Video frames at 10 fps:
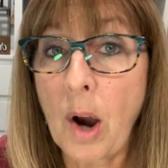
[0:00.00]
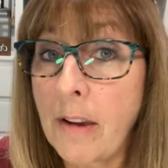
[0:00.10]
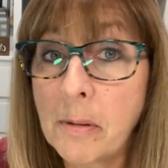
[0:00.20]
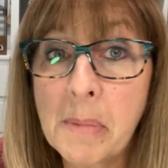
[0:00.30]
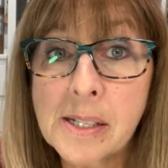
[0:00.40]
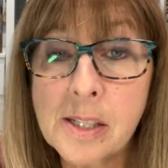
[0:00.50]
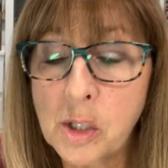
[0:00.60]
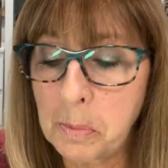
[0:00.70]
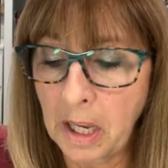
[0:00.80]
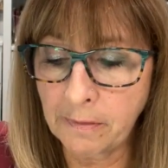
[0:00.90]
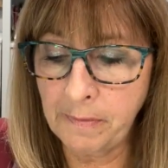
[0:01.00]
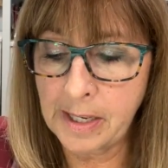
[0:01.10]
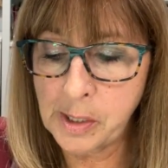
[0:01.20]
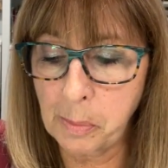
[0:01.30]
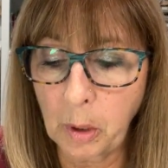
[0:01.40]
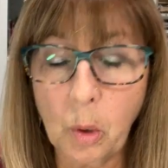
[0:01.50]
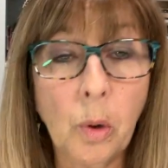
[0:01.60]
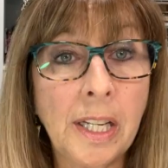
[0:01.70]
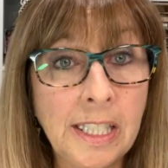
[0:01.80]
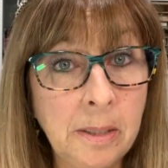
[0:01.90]
private message me on Facebook
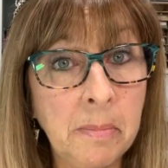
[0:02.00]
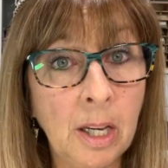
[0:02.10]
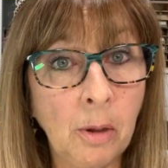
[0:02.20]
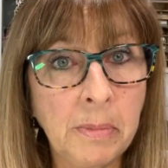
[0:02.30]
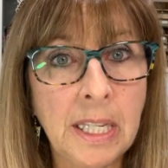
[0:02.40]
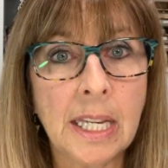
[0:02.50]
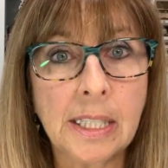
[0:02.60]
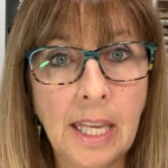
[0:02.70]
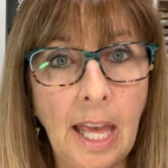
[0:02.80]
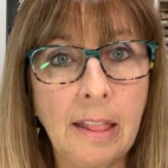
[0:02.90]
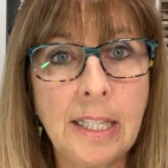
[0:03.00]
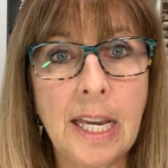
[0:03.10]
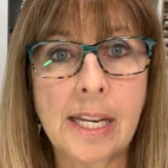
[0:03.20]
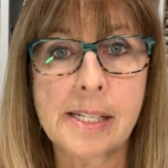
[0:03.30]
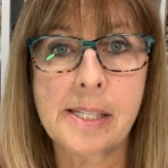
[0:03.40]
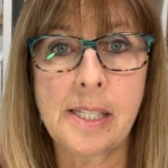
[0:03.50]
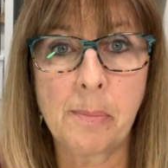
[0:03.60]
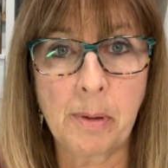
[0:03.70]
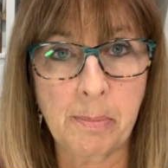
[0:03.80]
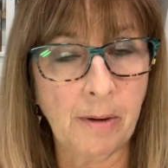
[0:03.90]
or email me at
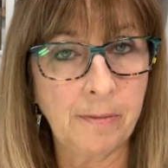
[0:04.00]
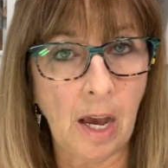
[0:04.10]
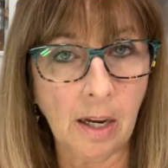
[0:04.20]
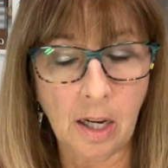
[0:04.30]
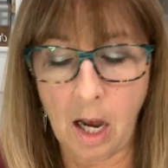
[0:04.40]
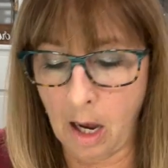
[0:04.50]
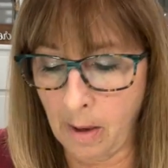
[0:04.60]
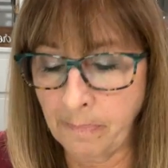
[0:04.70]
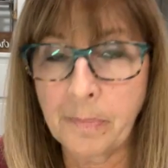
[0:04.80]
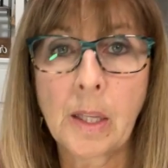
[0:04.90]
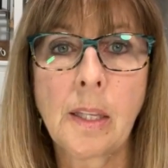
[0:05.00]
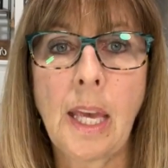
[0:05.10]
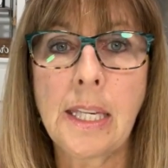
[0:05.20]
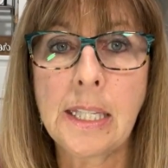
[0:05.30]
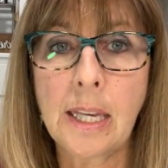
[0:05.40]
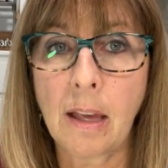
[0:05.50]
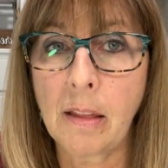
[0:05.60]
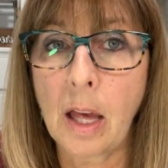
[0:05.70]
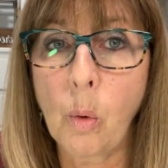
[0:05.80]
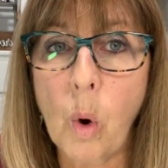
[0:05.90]
kelly@astampabove.com, Kelly,
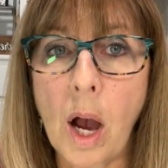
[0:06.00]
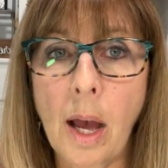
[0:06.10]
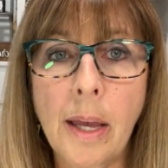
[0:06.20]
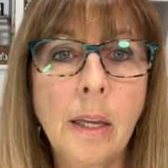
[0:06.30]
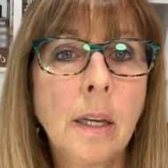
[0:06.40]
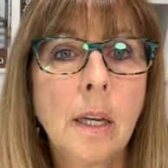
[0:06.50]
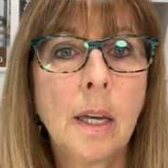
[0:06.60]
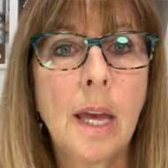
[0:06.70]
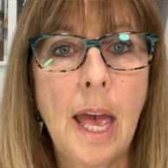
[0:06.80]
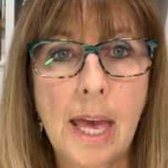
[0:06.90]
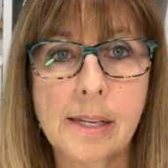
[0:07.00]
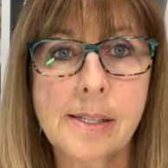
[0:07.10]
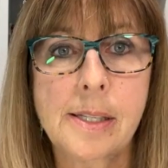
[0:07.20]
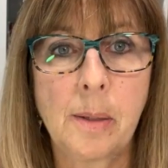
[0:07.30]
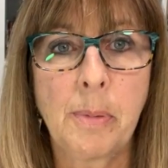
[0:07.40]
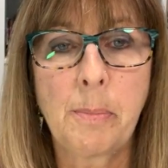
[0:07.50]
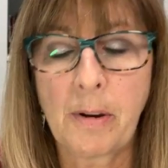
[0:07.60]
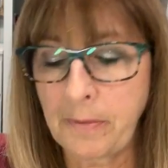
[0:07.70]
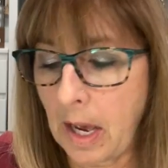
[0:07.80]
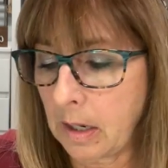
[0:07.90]
at
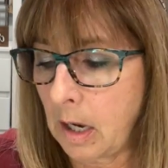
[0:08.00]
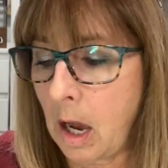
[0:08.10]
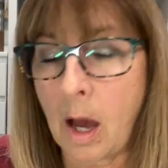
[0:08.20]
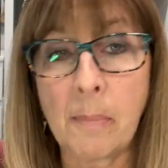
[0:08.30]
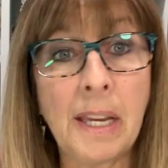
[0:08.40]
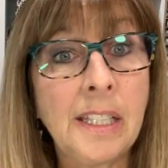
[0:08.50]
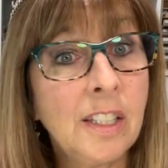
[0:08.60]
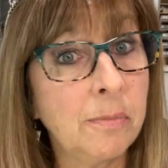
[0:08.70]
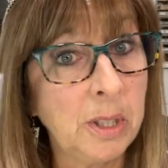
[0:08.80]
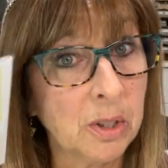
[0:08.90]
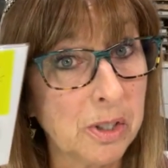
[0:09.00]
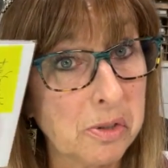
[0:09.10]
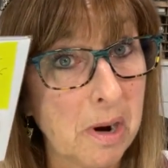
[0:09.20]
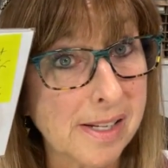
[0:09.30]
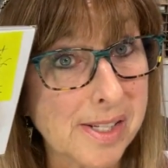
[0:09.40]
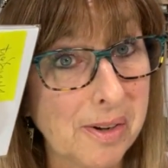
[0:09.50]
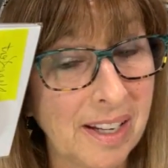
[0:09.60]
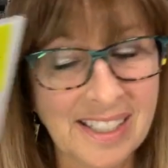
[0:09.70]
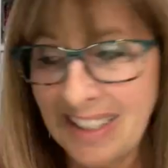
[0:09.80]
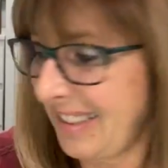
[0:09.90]
astampabove.com, and give me your address so
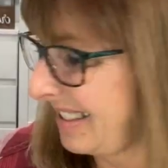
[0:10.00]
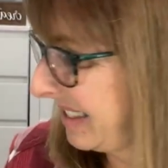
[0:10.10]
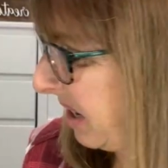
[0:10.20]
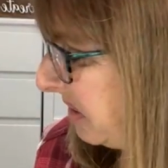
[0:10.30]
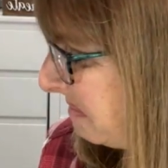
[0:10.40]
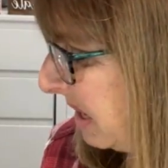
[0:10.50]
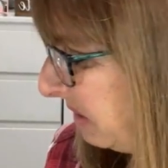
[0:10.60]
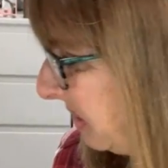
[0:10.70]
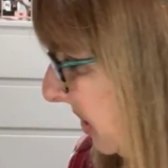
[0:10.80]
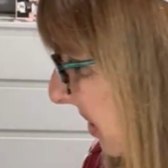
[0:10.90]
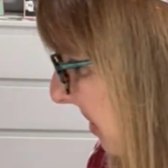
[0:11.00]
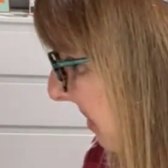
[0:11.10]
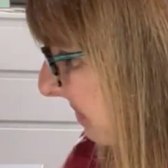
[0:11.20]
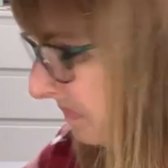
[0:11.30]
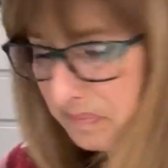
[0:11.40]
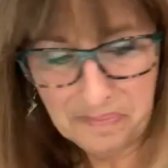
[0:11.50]
I can get this out in the mail to you.